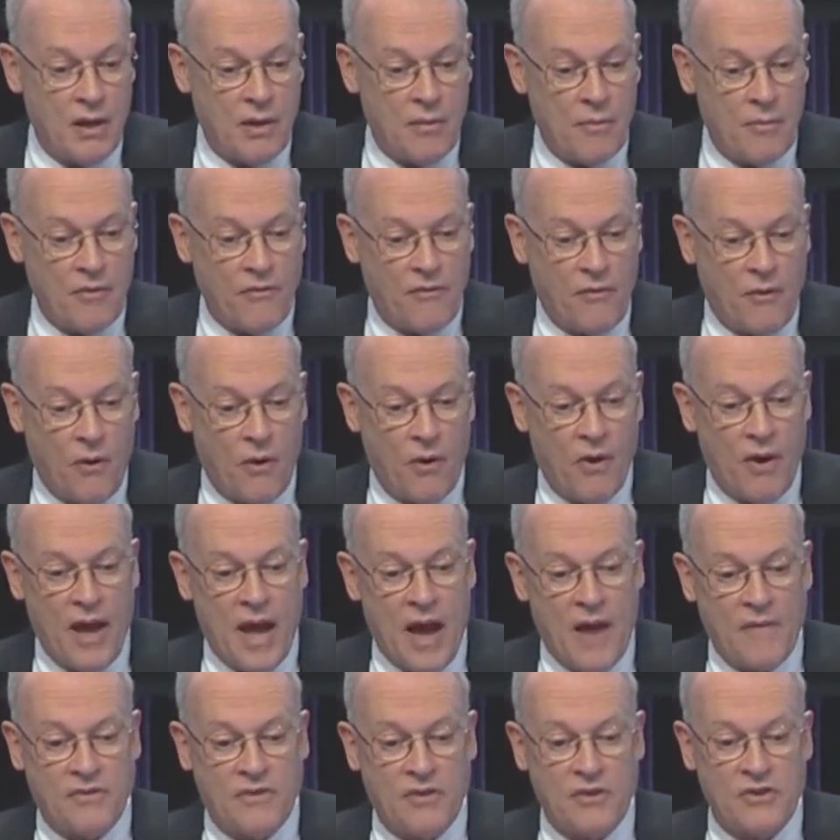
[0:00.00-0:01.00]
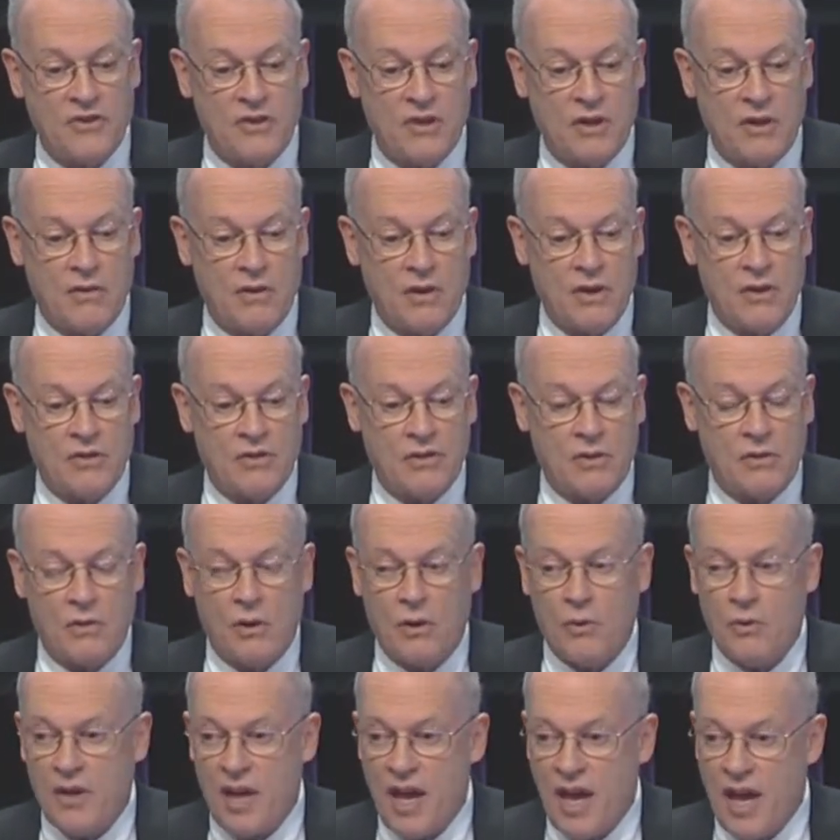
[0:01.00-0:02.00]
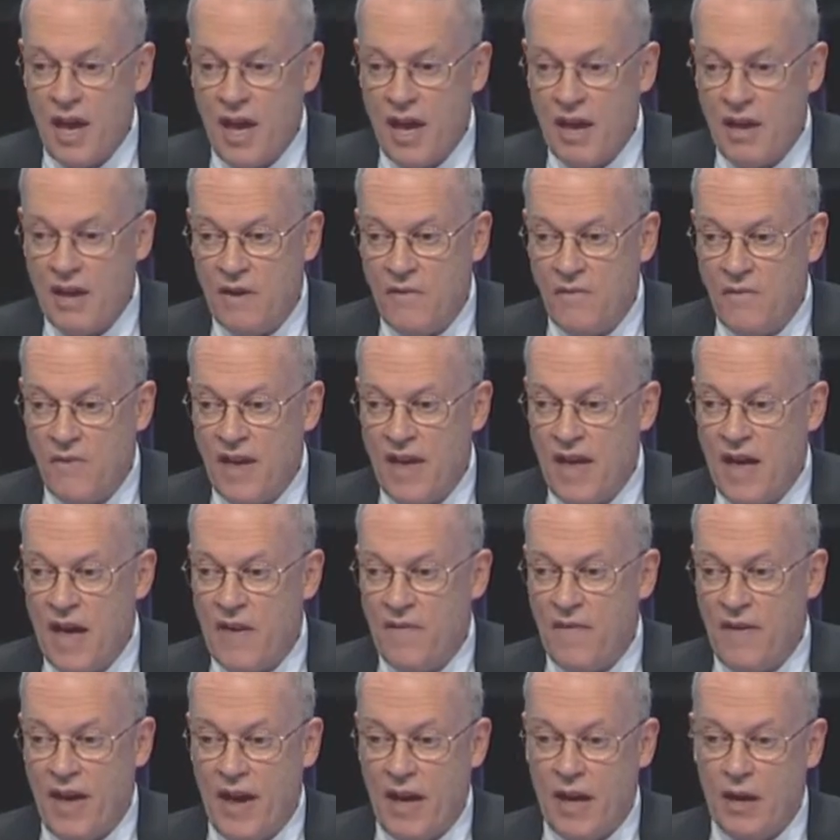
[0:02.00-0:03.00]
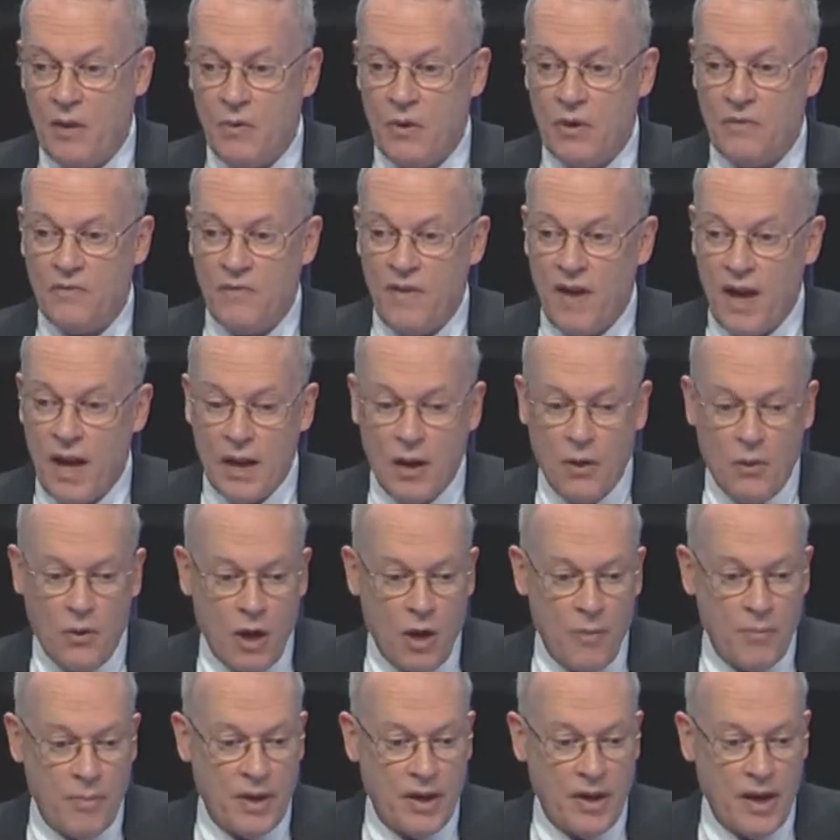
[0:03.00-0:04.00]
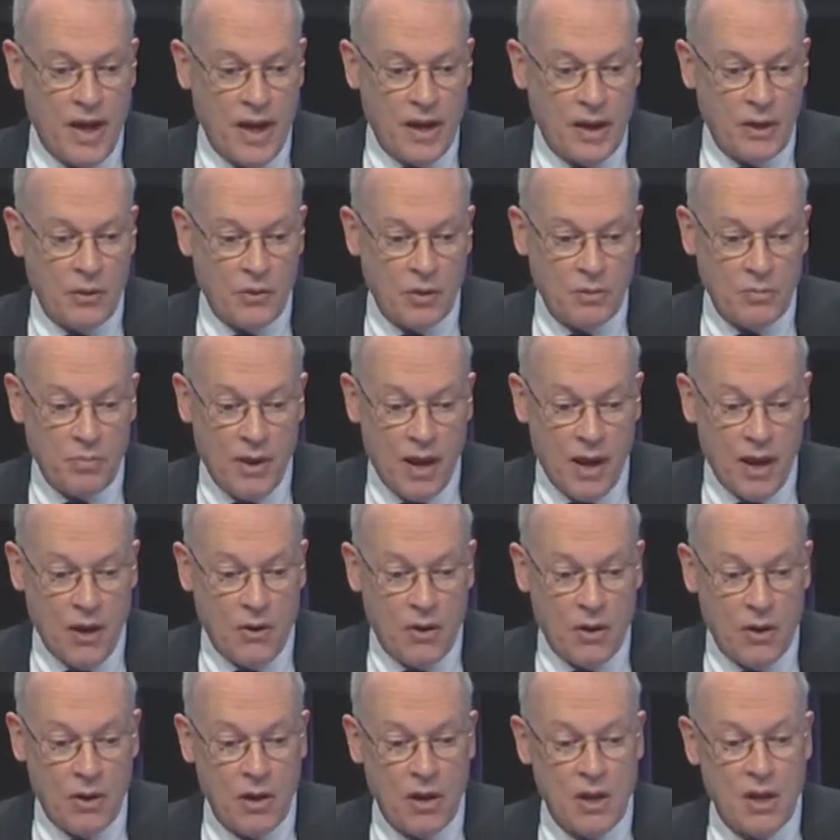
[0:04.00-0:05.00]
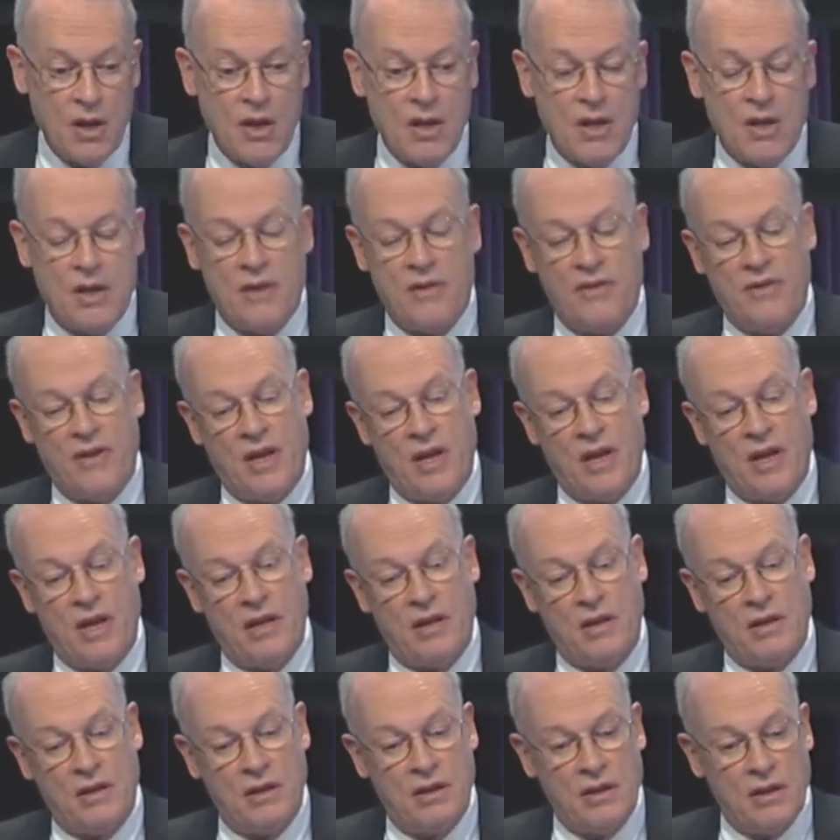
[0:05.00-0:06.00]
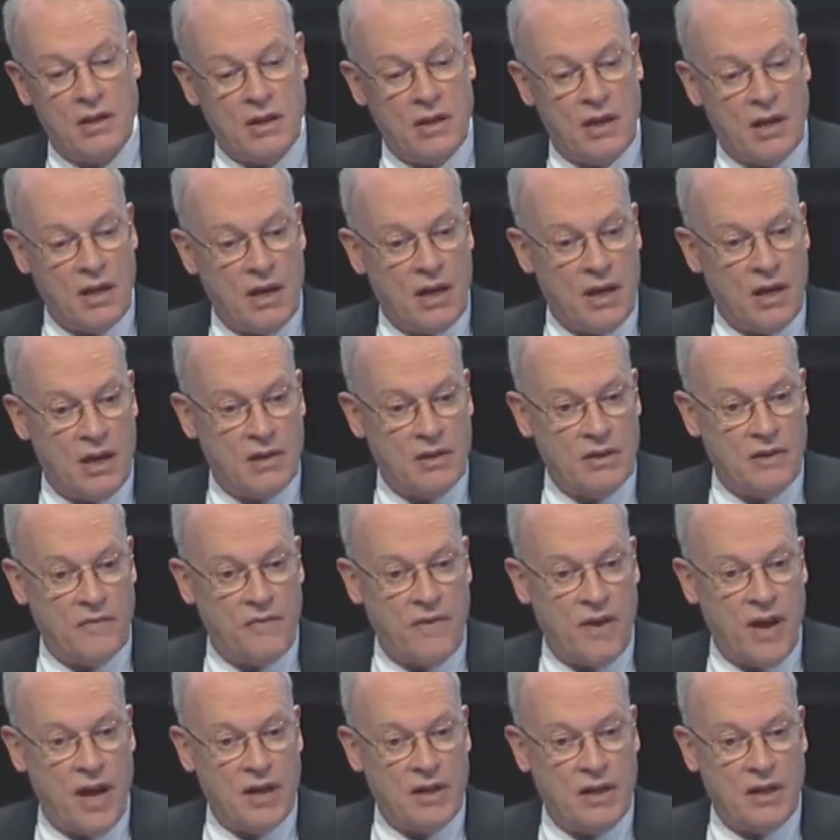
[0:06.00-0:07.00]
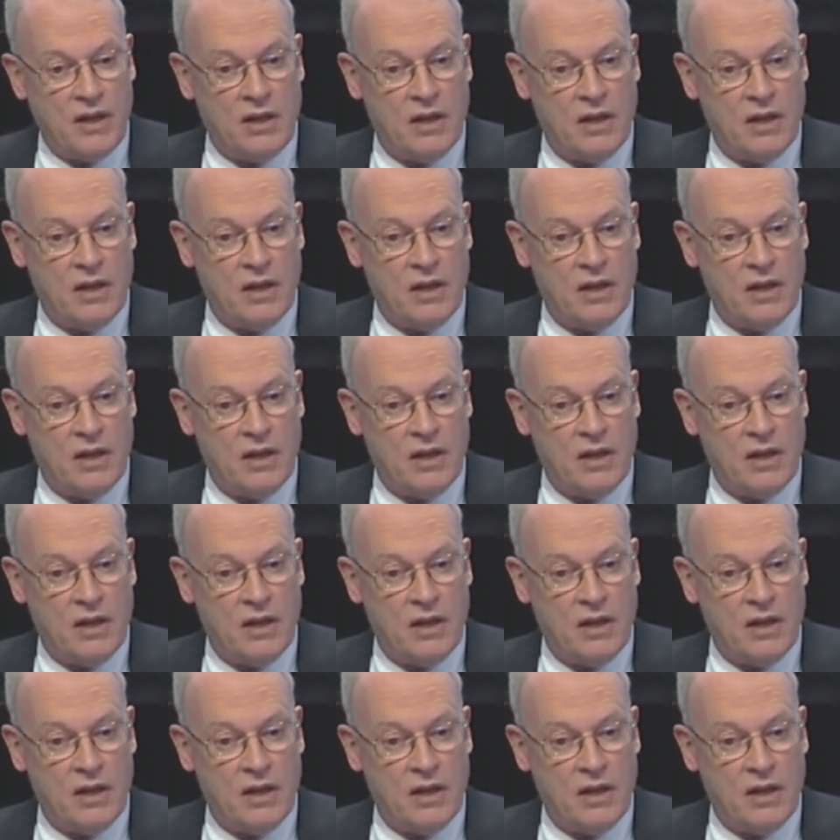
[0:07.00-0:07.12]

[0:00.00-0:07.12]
Before-after series are okay. If they have adequate follow-up and adequate power, then defining